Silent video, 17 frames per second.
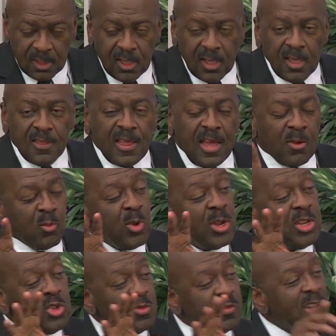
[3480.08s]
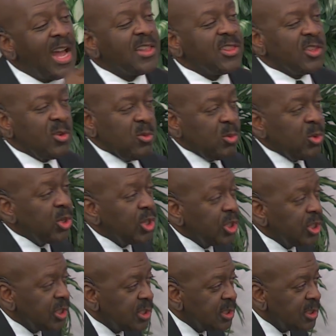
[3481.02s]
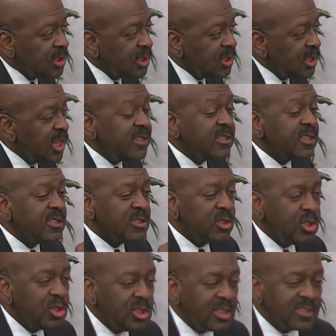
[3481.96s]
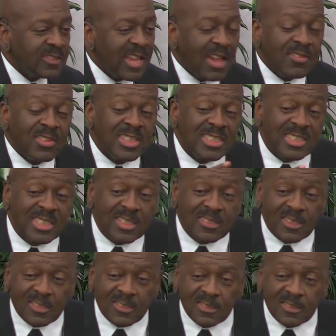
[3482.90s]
that when you've got the Word, it's as good as having Jesus